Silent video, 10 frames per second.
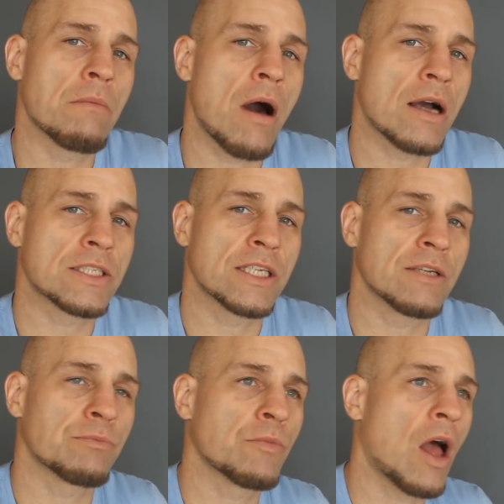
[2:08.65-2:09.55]

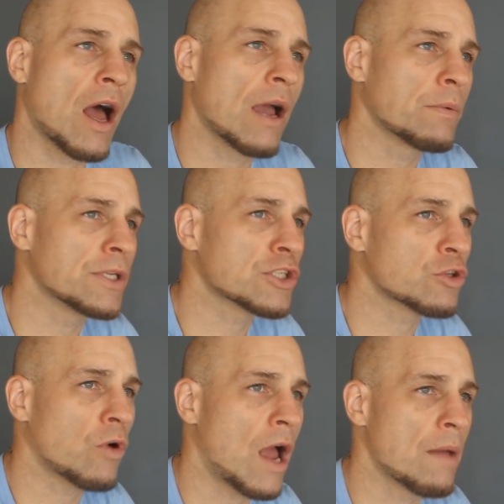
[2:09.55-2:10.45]
boxing, I would
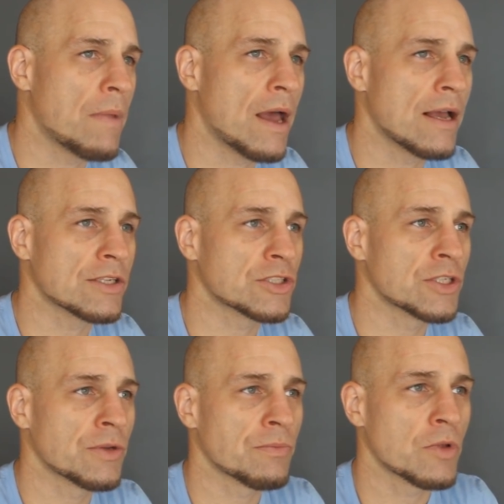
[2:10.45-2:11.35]
describe as